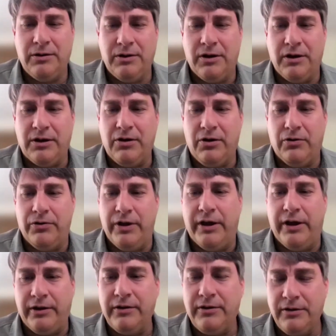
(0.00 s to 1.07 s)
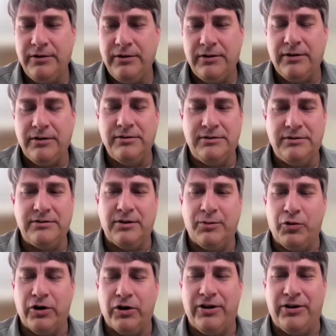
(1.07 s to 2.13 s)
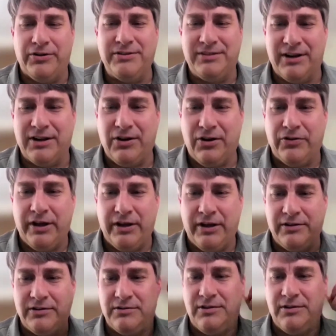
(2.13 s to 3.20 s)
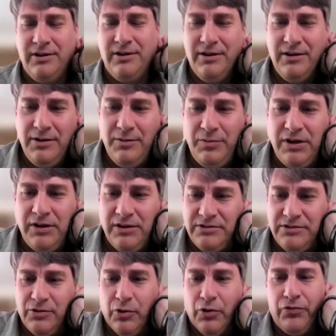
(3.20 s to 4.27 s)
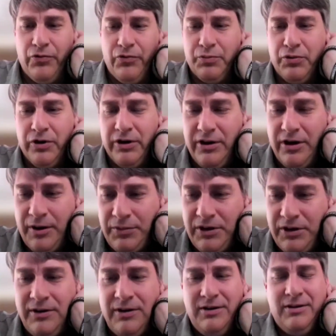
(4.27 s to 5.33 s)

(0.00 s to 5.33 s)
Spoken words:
And I called that somewhere else. I called that this being a zero footprint adoptee.